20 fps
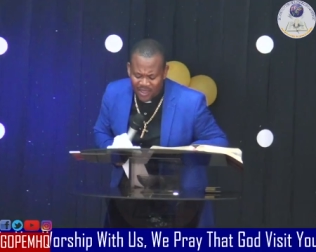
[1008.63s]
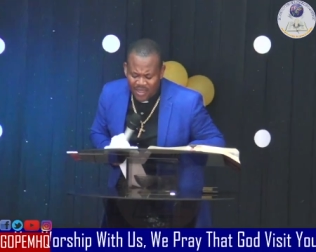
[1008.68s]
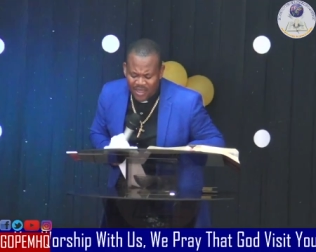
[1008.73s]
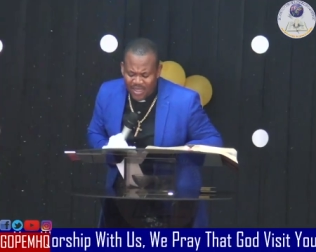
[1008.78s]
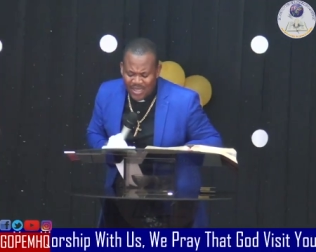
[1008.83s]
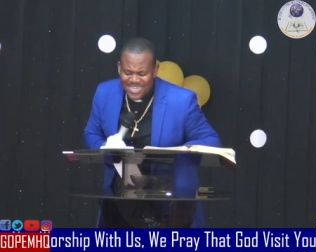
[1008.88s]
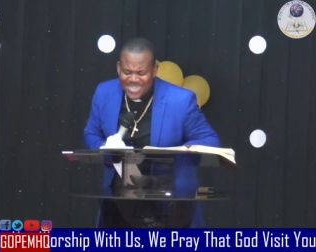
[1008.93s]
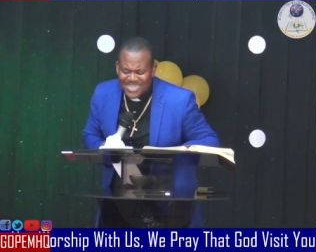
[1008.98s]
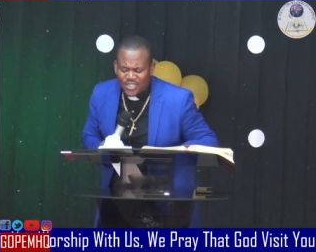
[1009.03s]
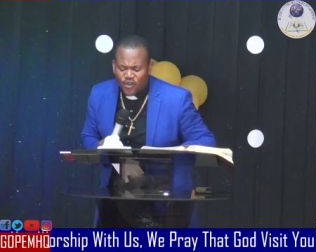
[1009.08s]

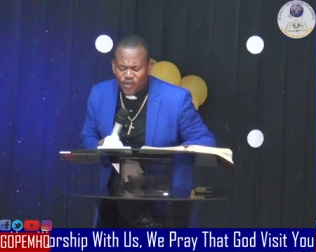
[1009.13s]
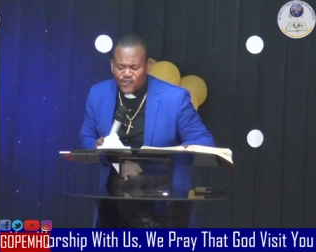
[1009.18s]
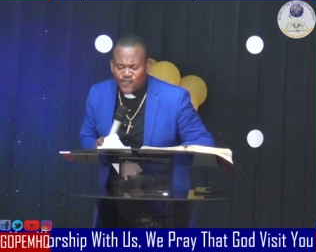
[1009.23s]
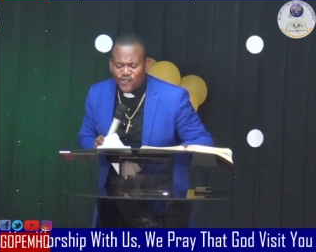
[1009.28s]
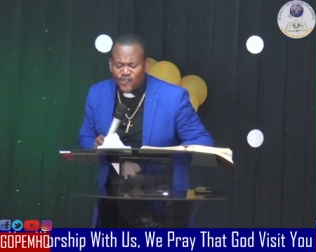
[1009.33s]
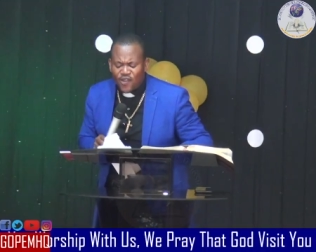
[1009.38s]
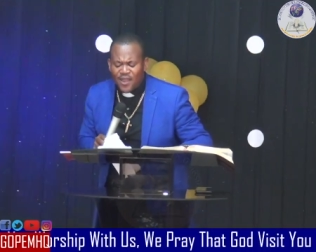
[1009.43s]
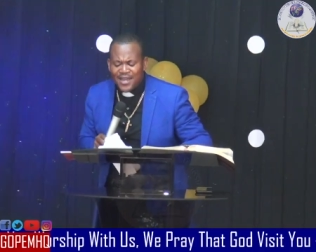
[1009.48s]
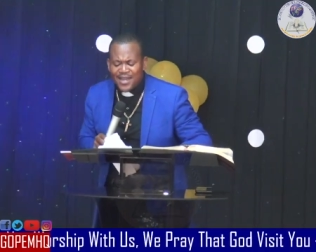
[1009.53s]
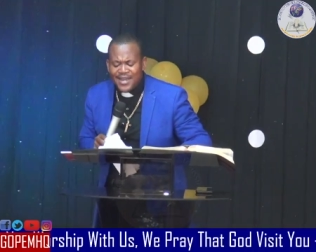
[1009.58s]
he does
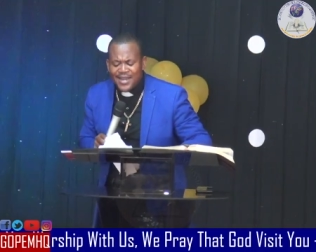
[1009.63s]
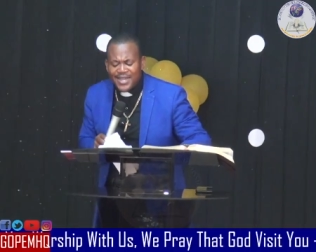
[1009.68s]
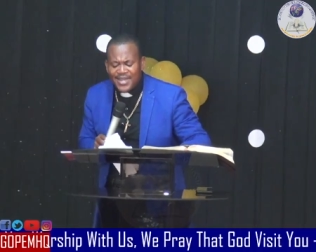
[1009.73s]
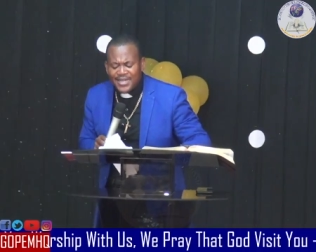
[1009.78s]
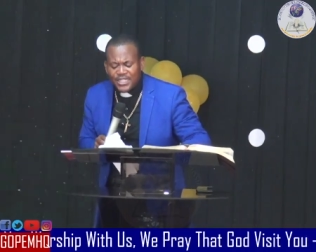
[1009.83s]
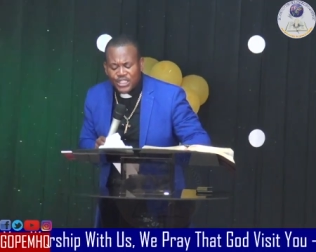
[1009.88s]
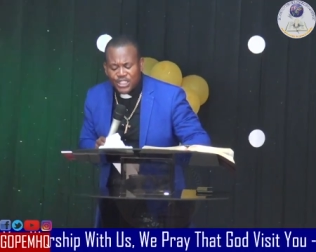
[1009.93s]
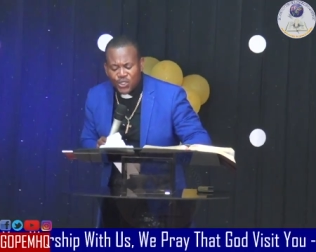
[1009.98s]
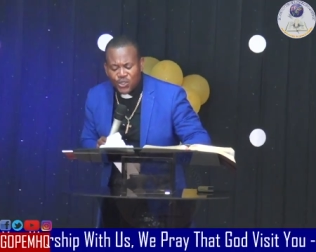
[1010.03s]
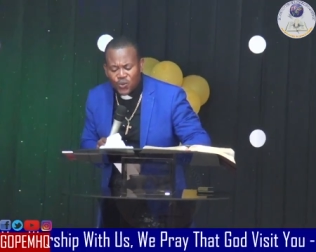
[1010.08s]
not lead
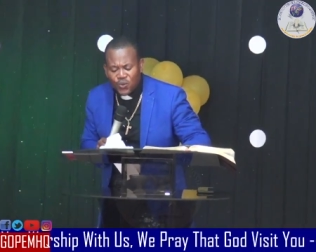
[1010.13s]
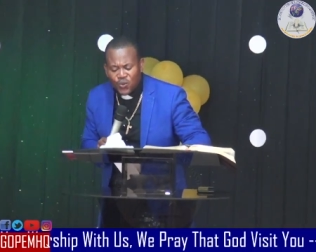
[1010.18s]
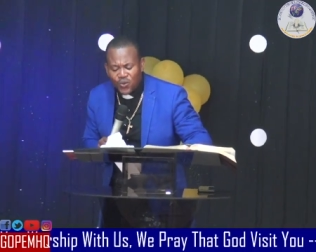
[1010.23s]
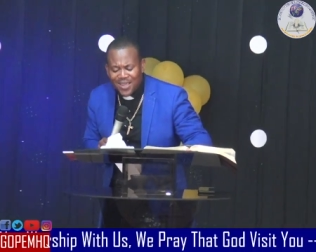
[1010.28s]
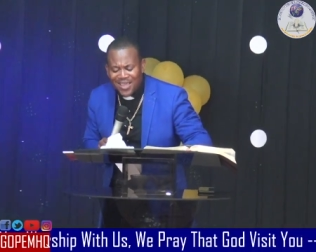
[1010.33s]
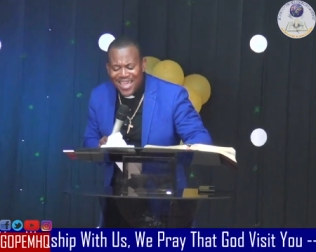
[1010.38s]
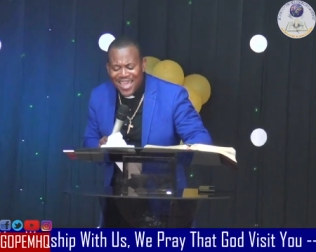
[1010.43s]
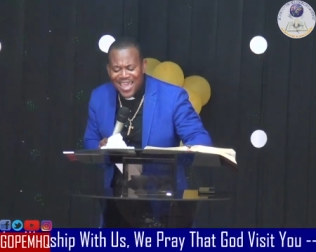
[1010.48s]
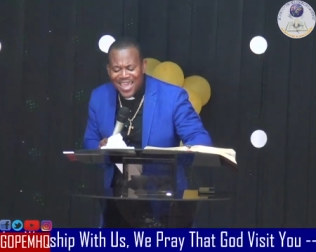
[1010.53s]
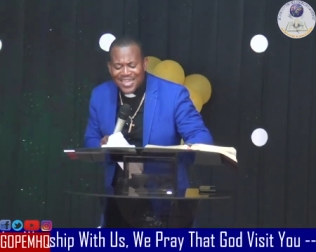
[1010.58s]
you
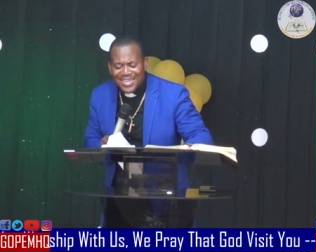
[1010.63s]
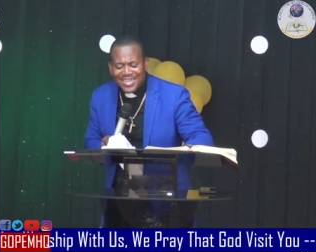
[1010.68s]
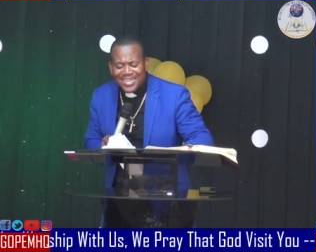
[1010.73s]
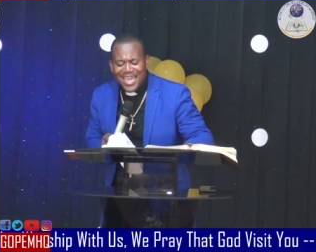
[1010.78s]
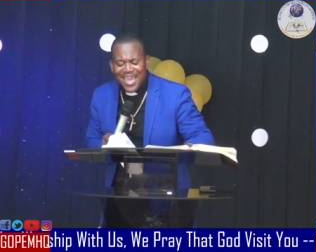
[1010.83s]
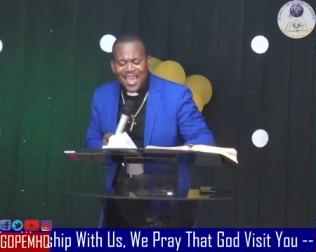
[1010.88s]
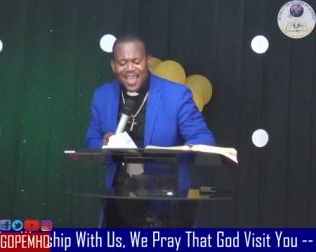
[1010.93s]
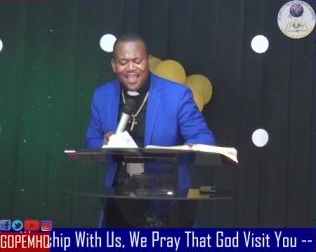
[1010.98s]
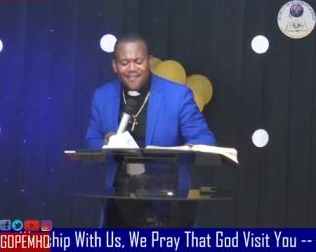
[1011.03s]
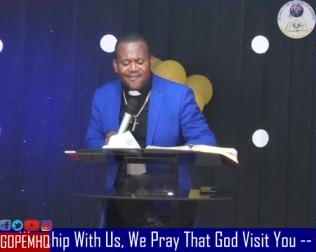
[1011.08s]

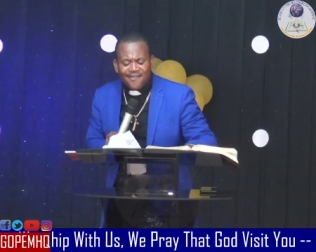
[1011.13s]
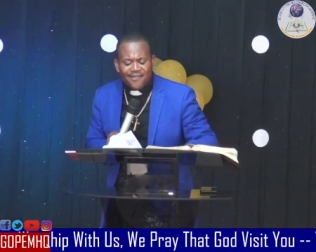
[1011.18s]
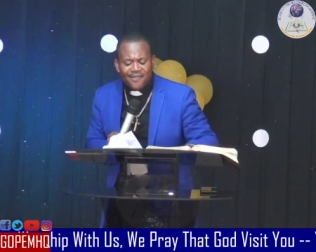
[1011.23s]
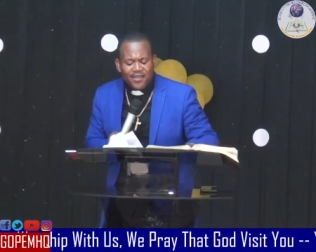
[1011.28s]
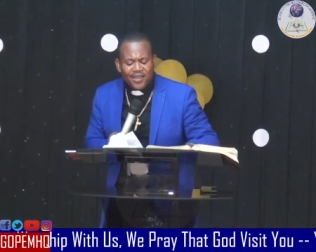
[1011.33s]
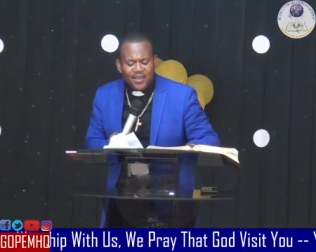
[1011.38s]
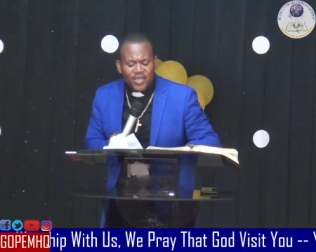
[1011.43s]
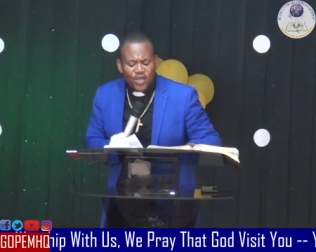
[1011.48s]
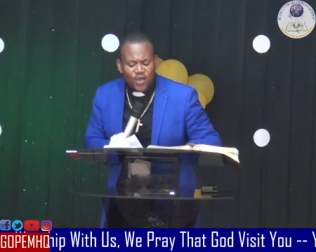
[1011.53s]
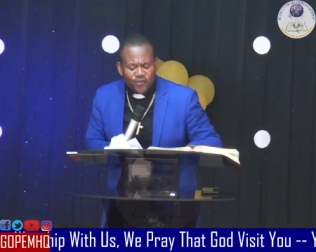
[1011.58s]
against
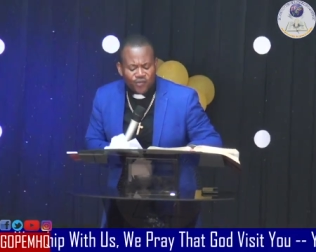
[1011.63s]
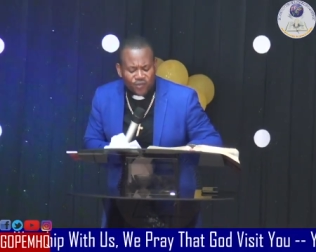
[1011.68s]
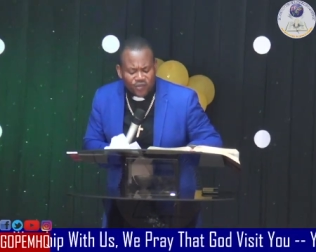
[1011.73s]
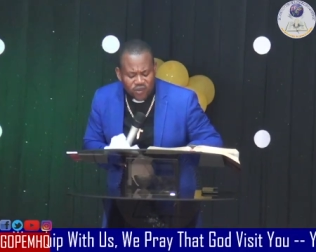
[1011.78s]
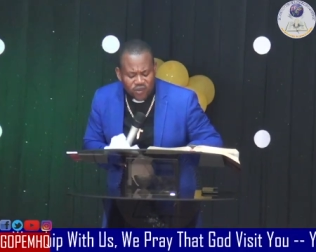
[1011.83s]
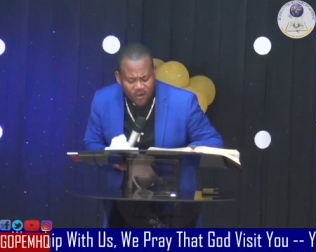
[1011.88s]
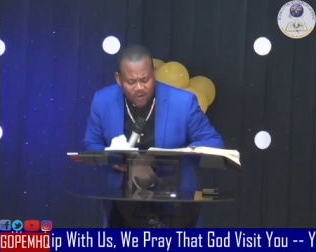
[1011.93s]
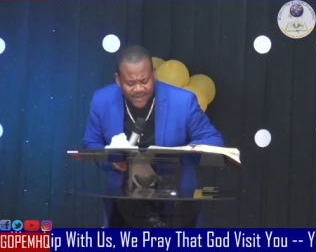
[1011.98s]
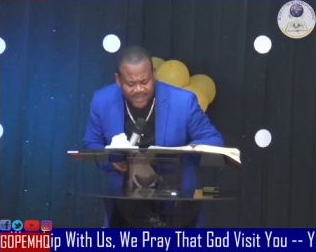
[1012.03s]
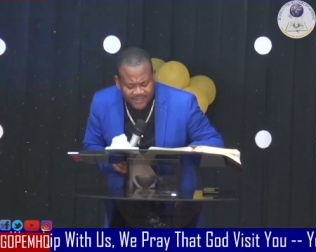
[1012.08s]
the
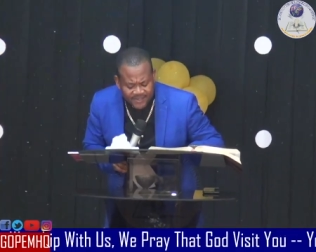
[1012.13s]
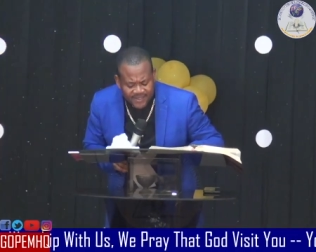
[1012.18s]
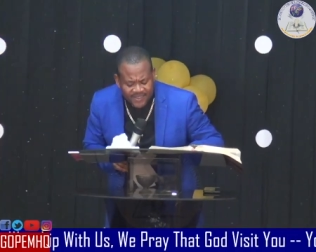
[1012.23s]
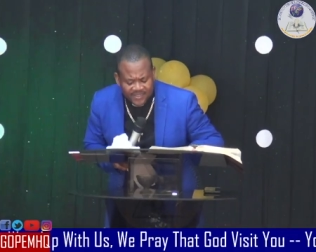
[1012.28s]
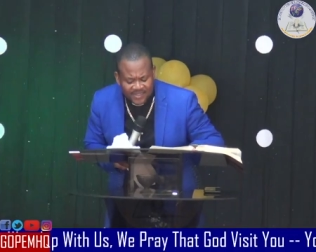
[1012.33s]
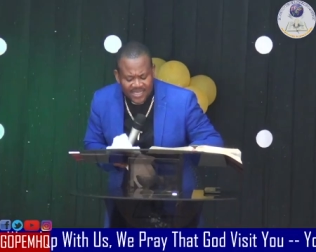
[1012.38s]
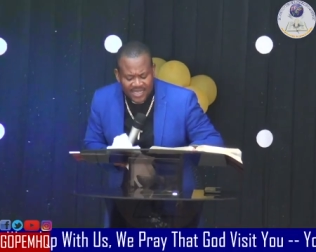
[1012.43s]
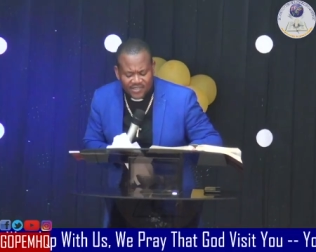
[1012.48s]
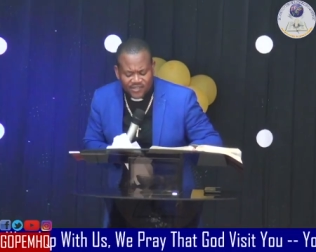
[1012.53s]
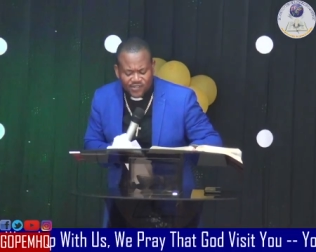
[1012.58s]
authorities he
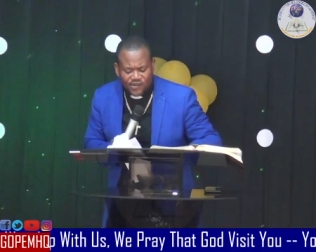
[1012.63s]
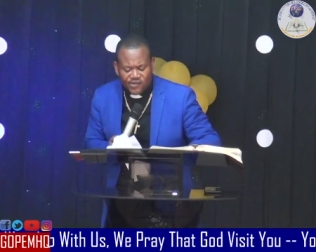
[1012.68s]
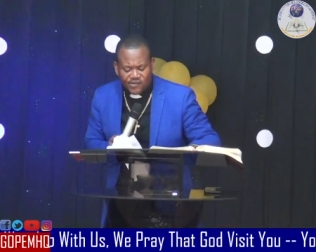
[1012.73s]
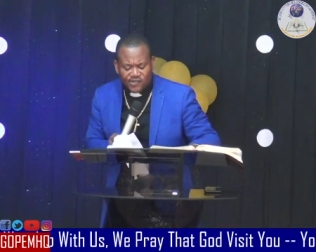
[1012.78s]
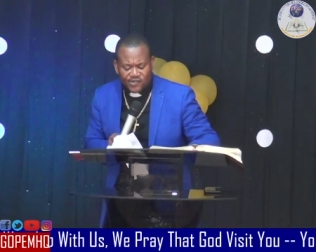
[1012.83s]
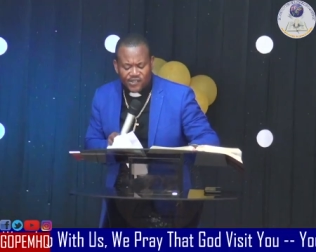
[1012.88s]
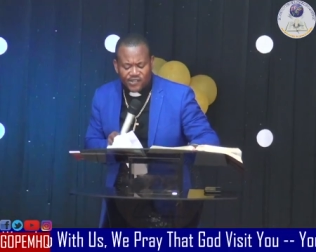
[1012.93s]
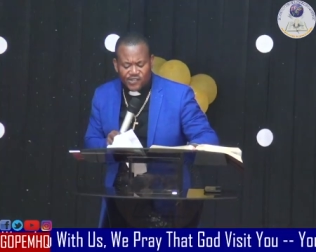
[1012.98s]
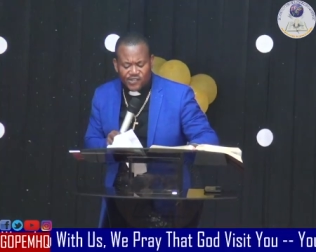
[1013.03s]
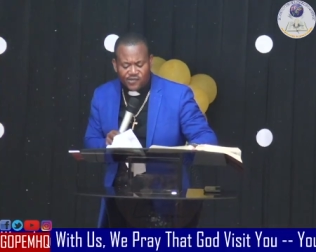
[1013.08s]
has
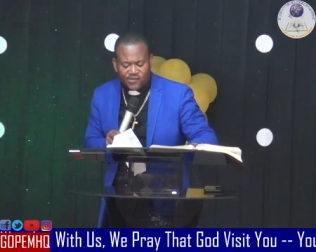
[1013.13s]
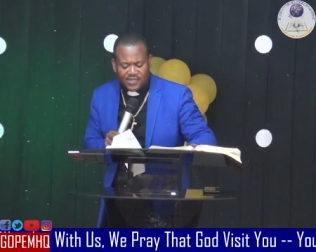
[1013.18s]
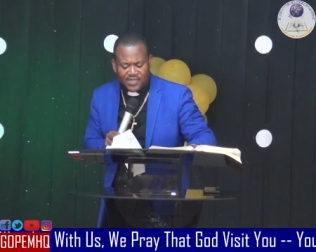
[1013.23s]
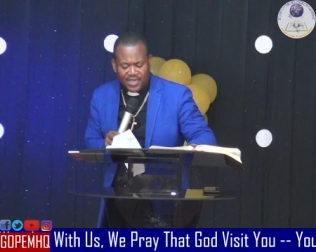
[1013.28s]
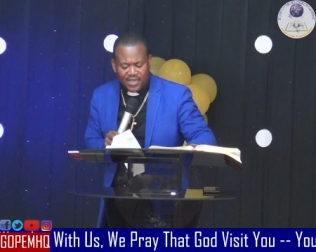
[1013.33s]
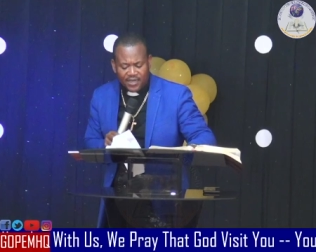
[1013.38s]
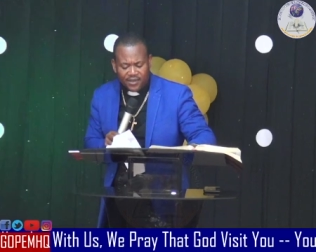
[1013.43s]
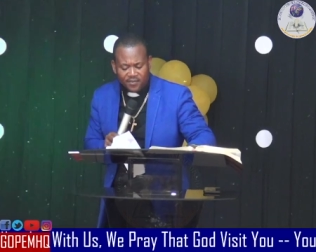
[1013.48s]
constituted.